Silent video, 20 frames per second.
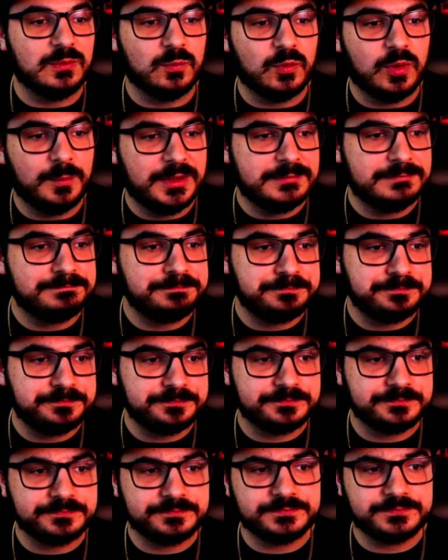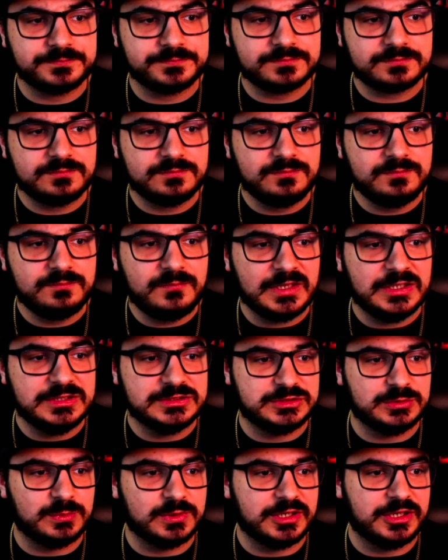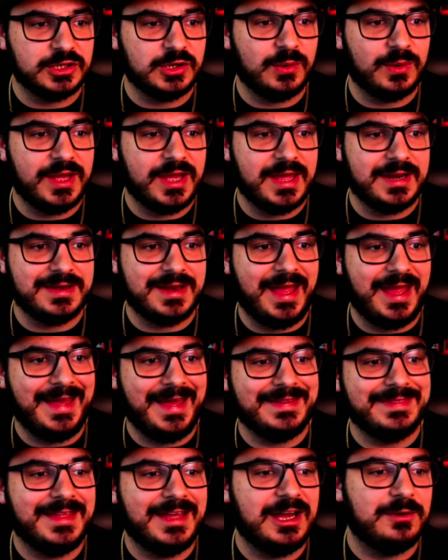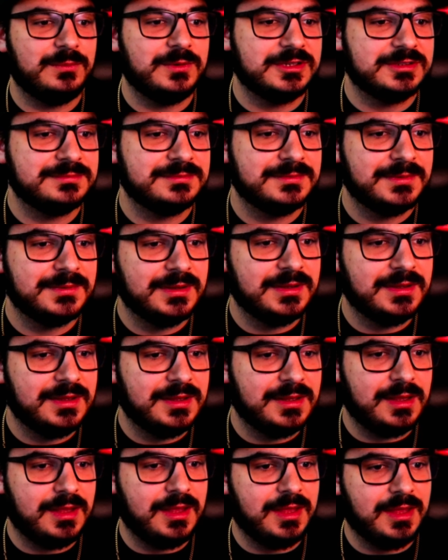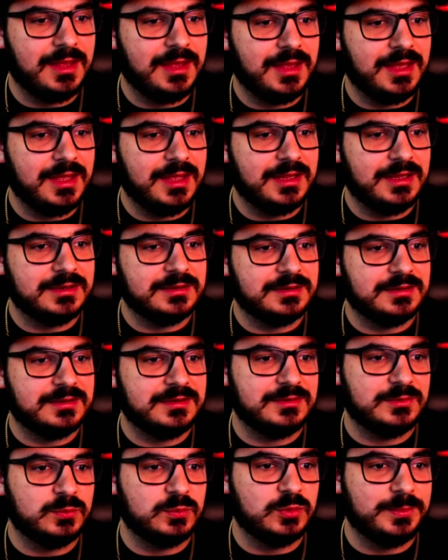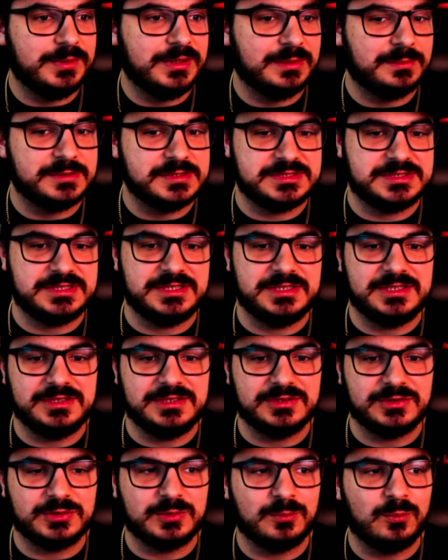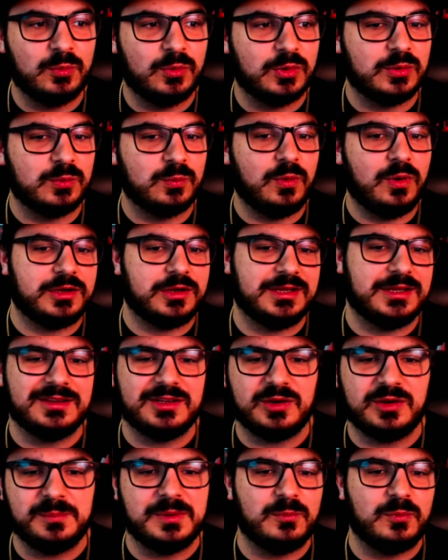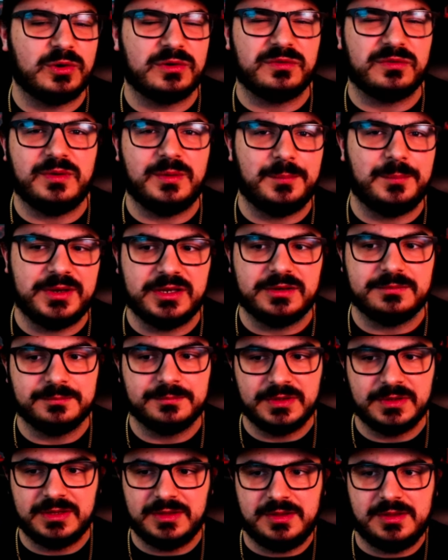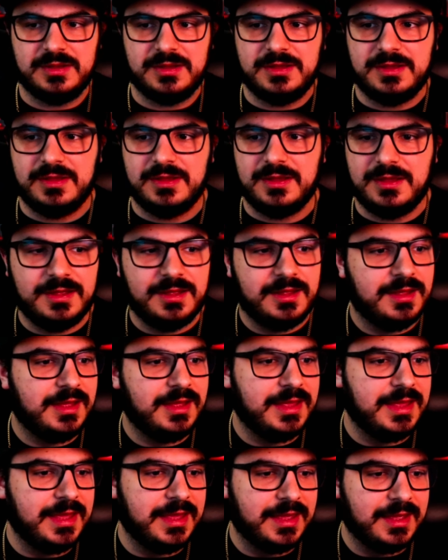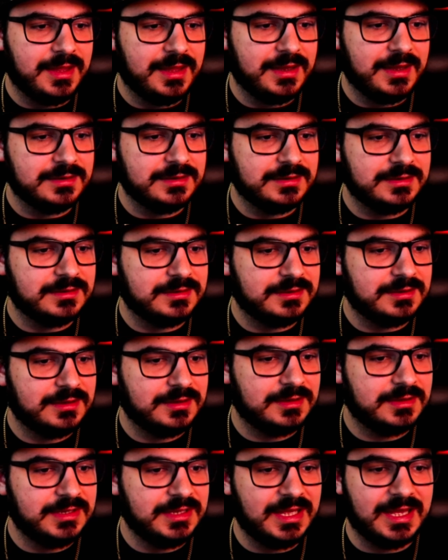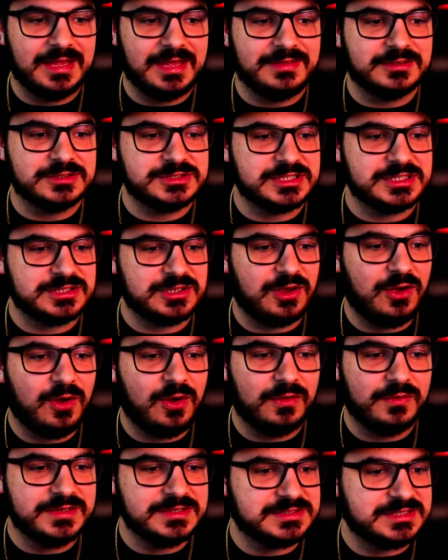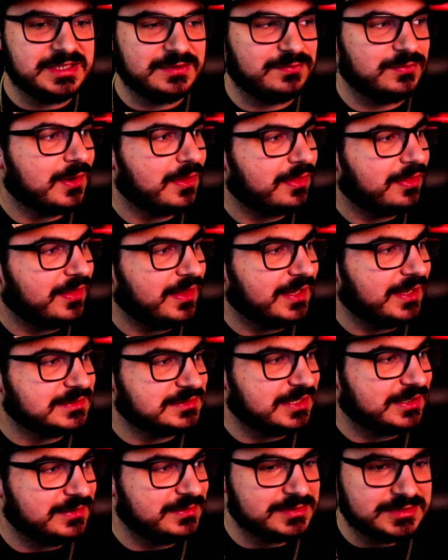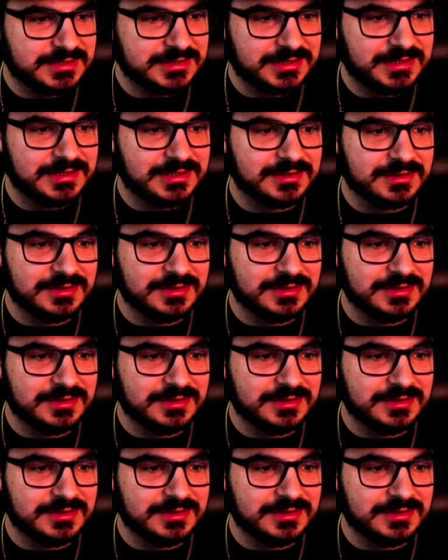Woman. So we're gonna go ahead and add that one, and we'll be able to see her more walking a little bit more feminine. And yeah, and there's just all these different things that you see.